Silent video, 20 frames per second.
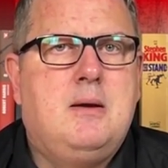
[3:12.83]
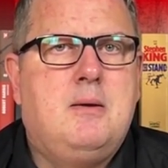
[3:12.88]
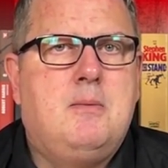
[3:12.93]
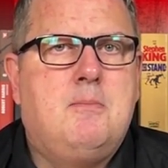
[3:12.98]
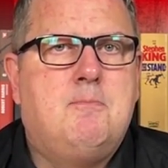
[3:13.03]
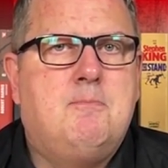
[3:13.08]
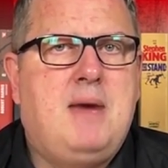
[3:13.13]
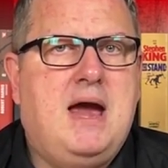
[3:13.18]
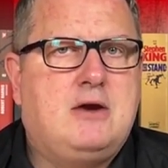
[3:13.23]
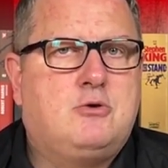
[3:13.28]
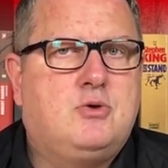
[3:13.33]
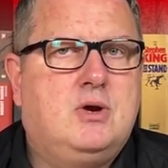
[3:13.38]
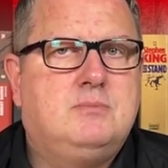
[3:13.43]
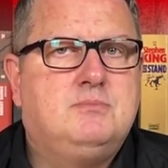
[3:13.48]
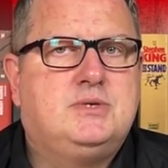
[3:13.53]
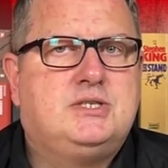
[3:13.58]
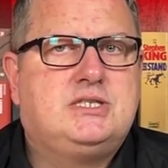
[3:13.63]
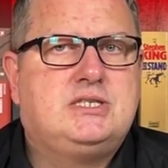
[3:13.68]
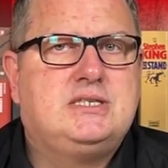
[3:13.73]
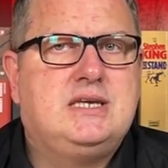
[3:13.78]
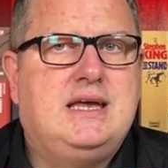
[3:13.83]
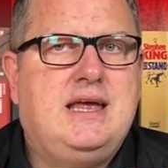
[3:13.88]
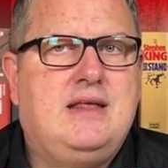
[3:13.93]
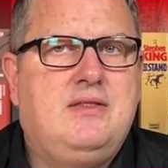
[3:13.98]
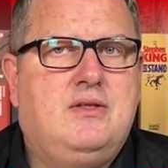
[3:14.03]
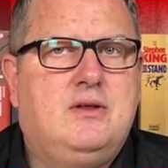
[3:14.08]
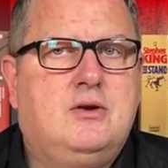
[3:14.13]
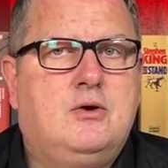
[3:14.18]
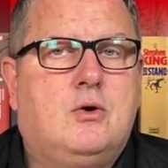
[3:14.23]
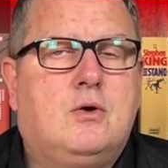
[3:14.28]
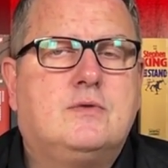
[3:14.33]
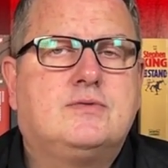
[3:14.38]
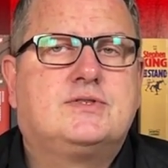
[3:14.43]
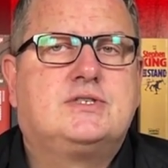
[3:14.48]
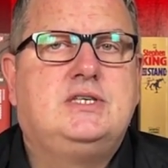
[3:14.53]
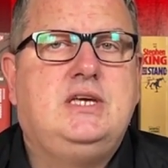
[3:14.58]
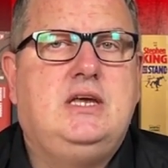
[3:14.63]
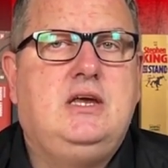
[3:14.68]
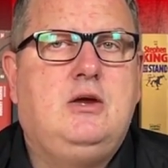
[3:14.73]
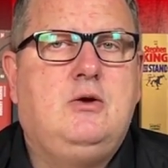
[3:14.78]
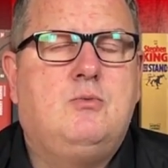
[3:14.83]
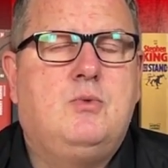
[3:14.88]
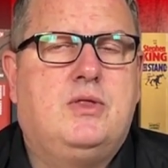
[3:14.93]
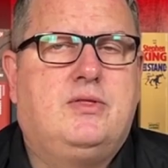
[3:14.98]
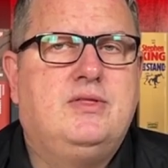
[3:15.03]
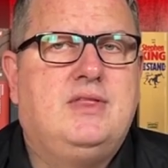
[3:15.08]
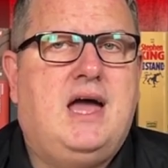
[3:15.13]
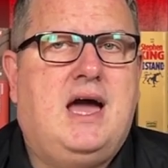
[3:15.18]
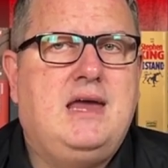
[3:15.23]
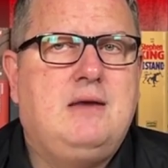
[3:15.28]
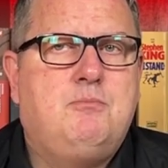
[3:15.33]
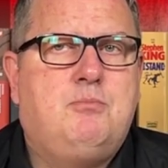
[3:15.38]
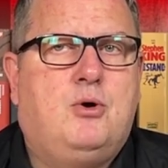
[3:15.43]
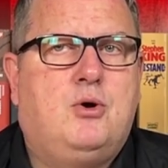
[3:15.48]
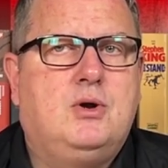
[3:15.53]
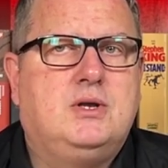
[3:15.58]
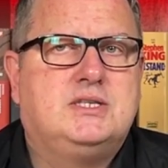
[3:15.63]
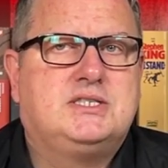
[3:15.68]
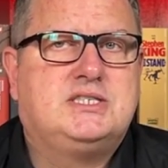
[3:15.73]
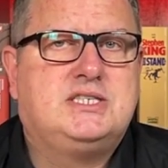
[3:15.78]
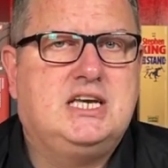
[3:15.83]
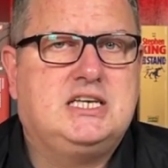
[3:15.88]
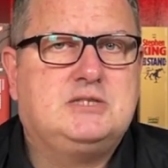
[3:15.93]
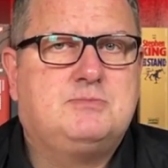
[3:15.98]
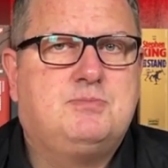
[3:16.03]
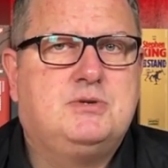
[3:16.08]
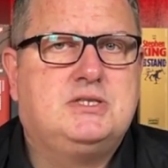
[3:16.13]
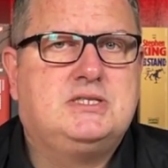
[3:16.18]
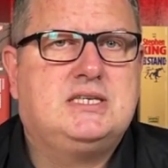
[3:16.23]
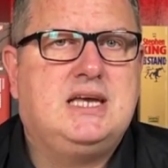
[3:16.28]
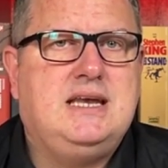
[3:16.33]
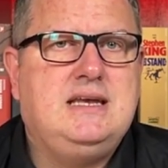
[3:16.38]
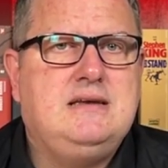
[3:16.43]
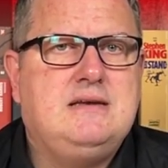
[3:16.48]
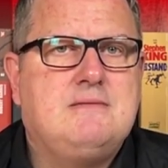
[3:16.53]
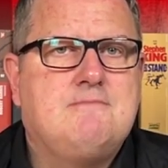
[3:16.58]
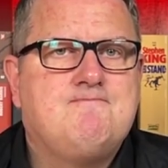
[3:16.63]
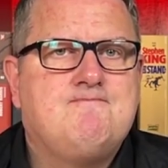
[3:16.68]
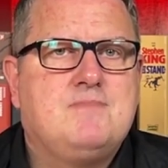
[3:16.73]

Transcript: megrims in the North Sea with 9.6%,